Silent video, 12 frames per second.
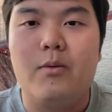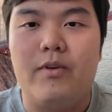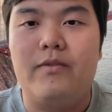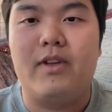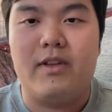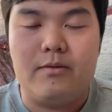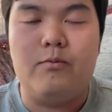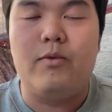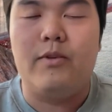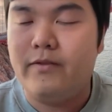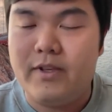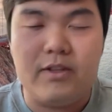with
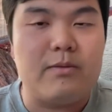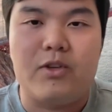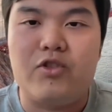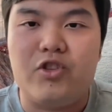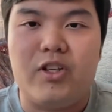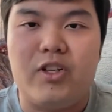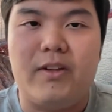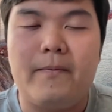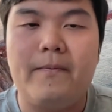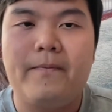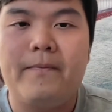this machine.